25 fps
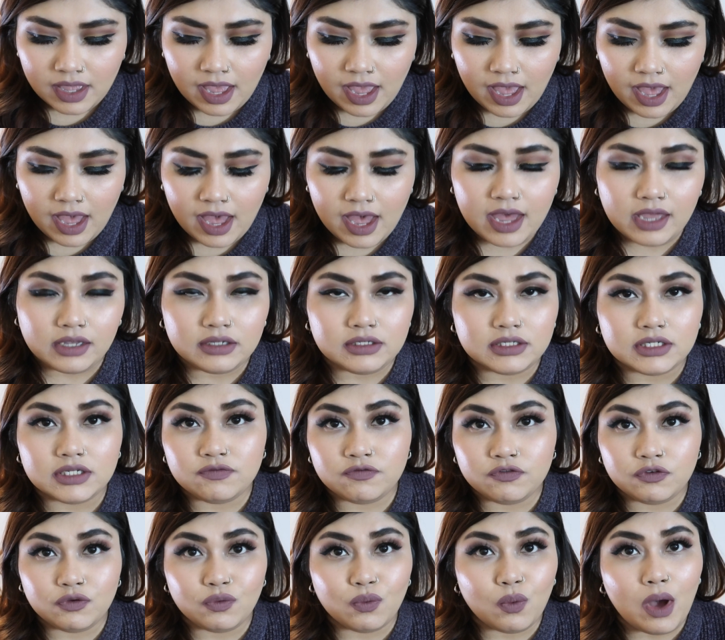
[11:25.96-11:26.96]
And
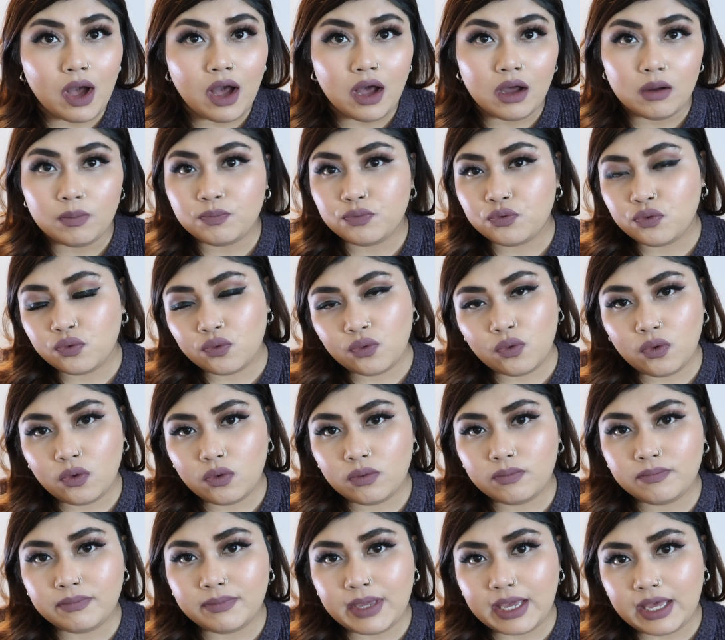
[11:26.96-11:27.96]
if you are a
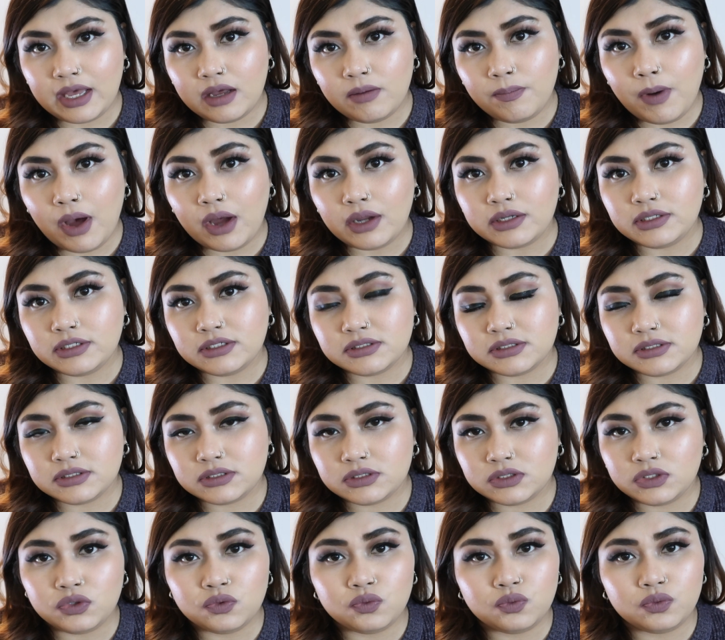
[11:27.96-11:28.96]
pro makeup
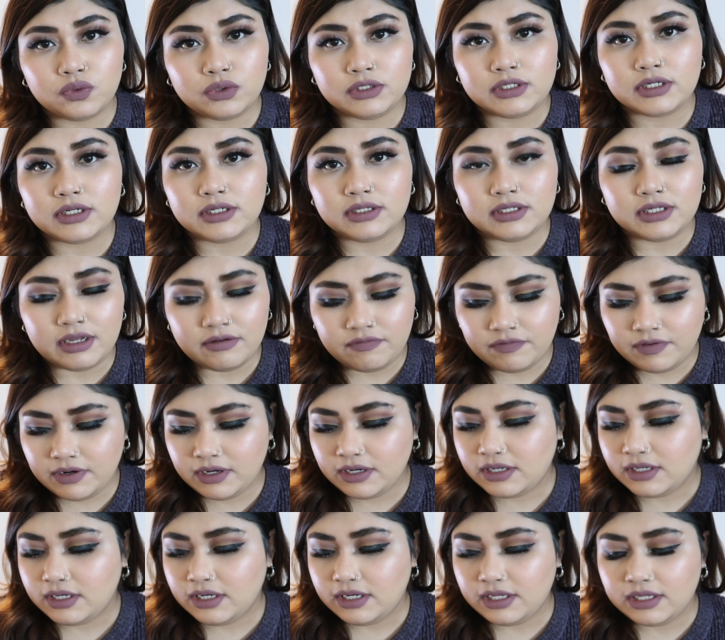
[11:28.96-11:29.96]
artist, you would
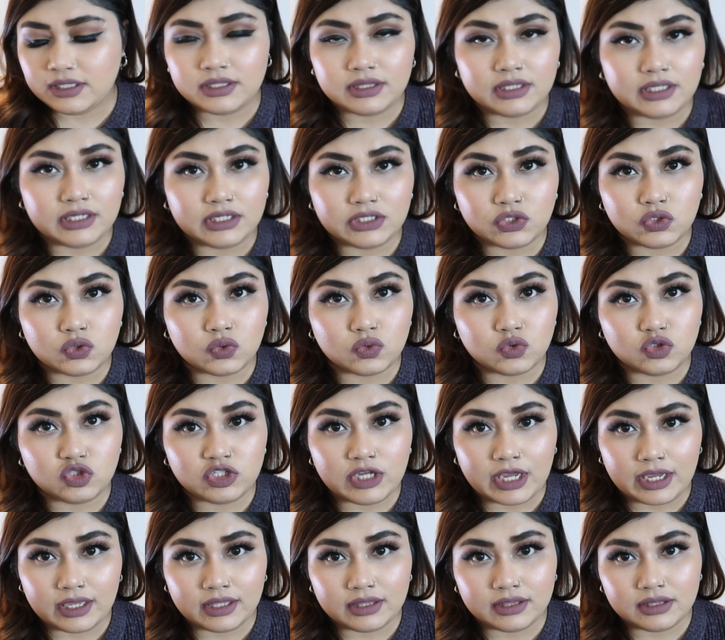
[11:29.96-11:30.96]
definitely need to
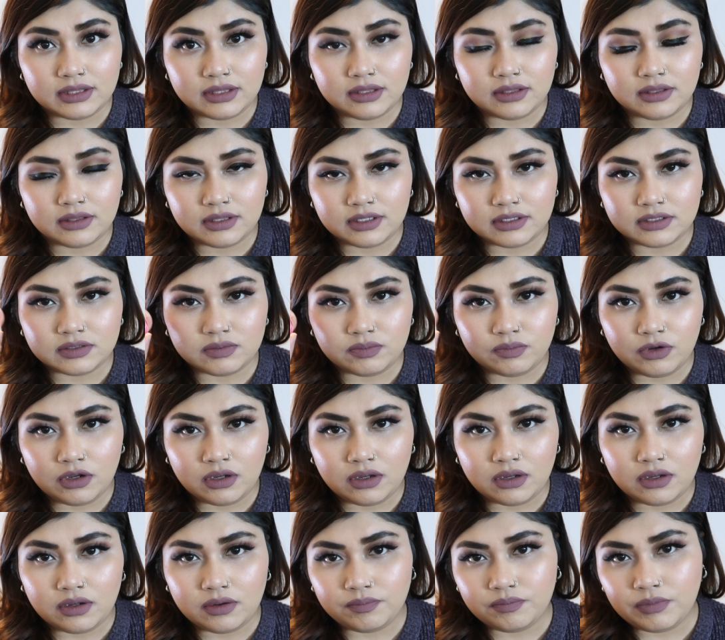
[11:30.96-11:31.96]
check this
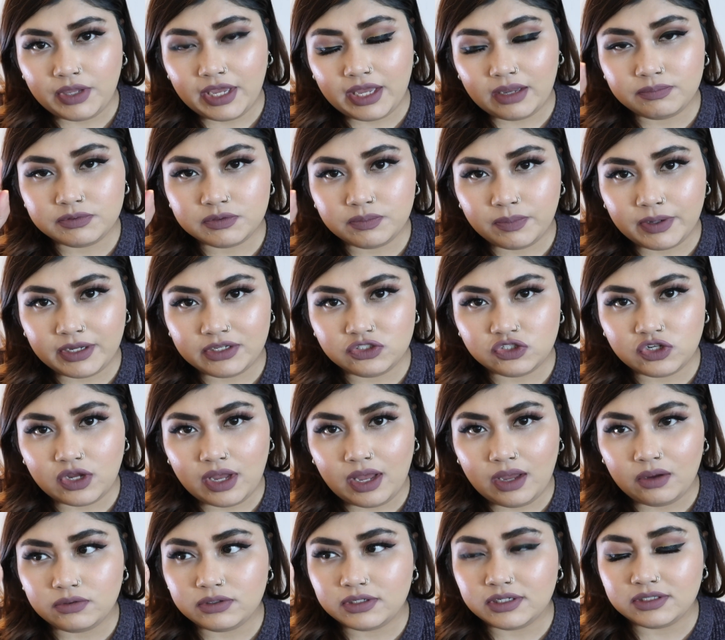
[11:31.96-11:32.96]
makeup sponge
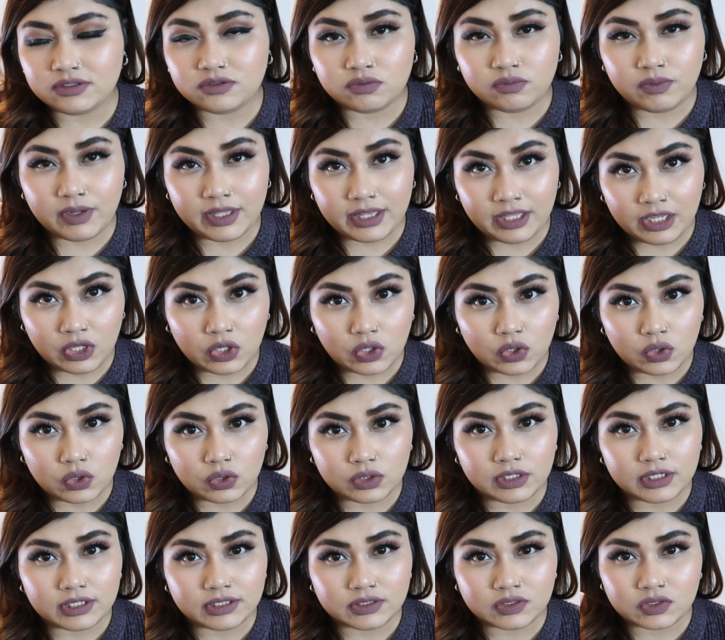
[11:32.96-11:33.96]
out. It's really
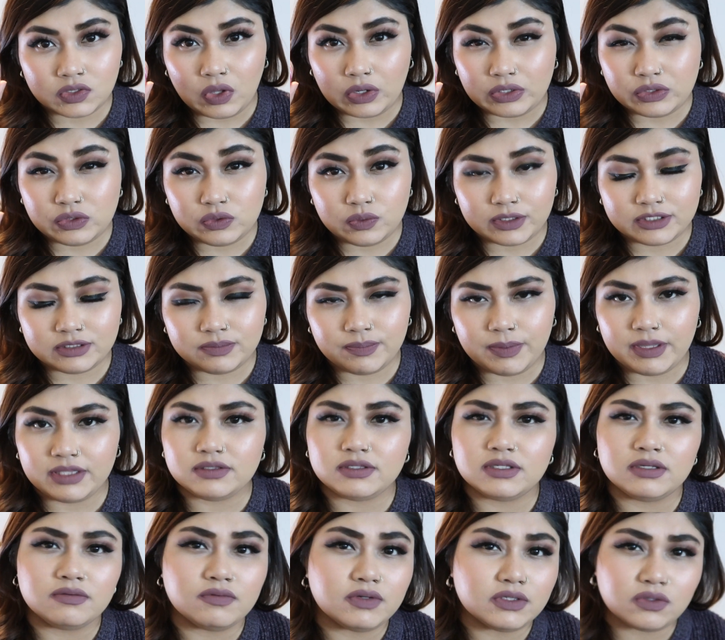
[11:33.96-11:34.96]
good. It's not too
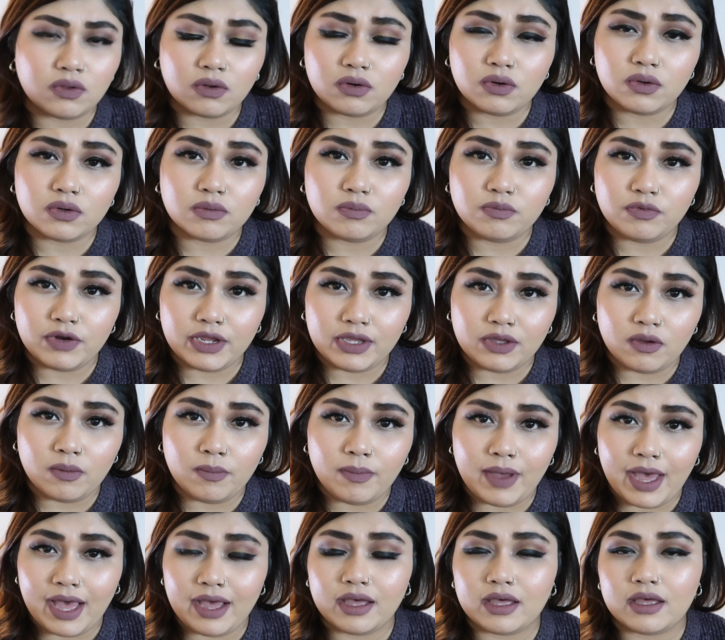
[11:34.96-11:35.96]
expensive. It's not going to break your
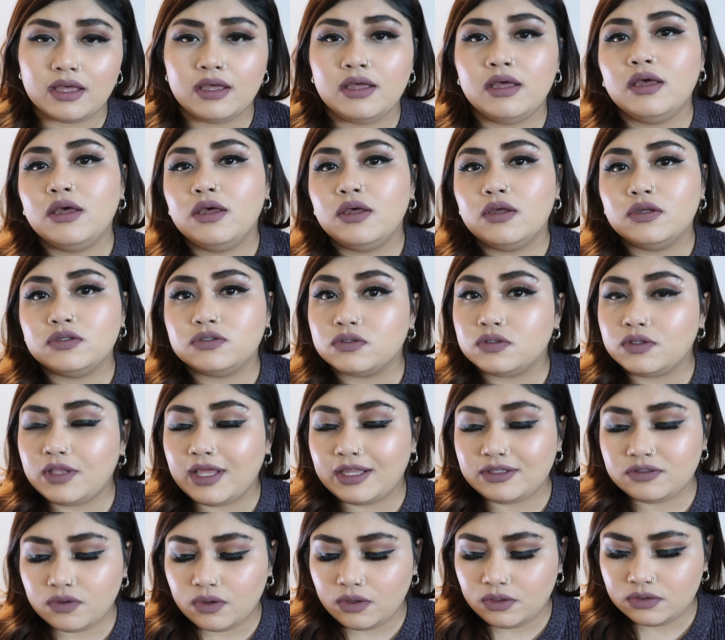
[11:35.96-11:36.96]
bank, so
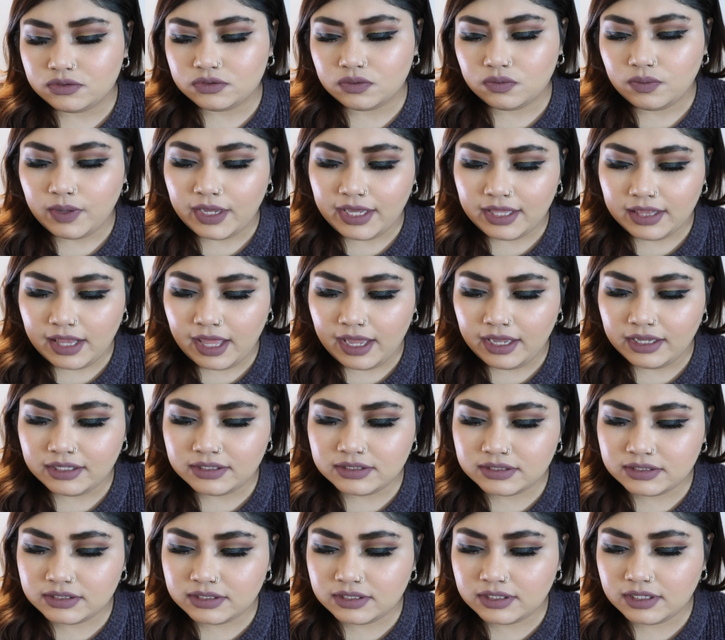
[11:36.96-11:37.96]
that's also very
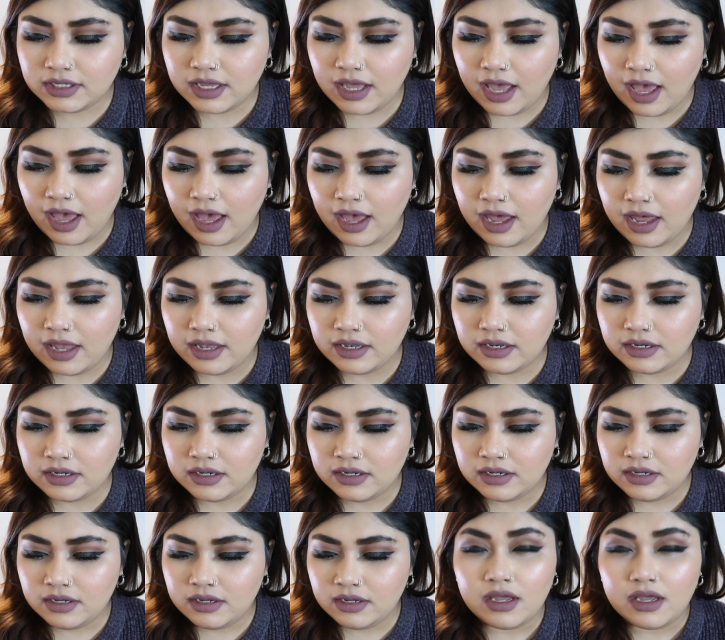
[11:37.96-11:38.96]
nice. And
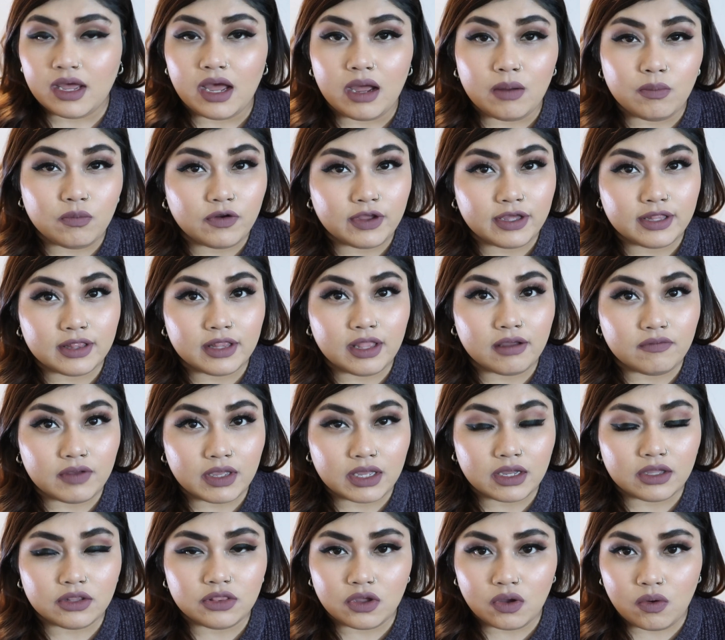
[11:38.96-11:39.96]
I'm really loving
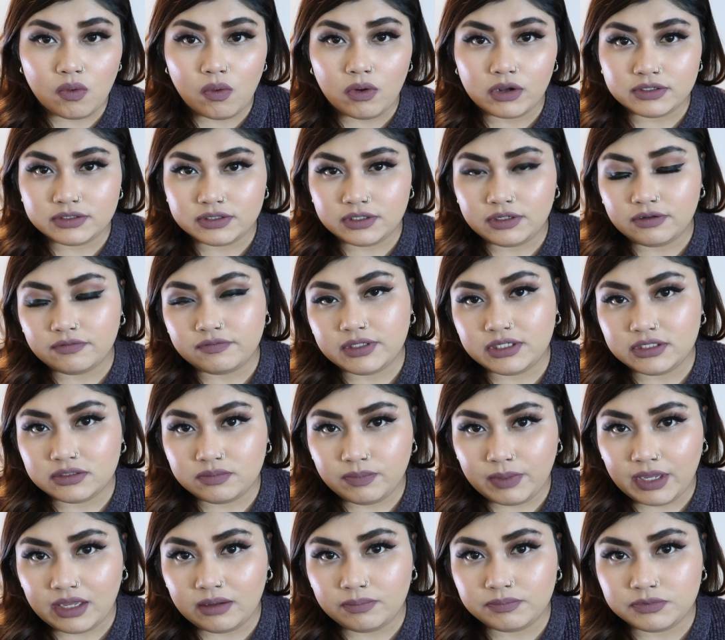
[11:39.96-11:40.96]
the quality of these
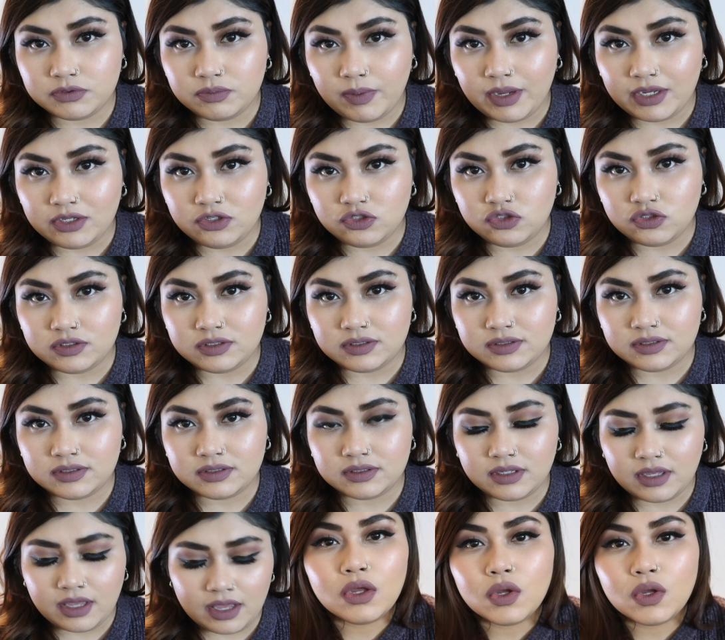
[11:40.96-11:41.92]
makeup sponges.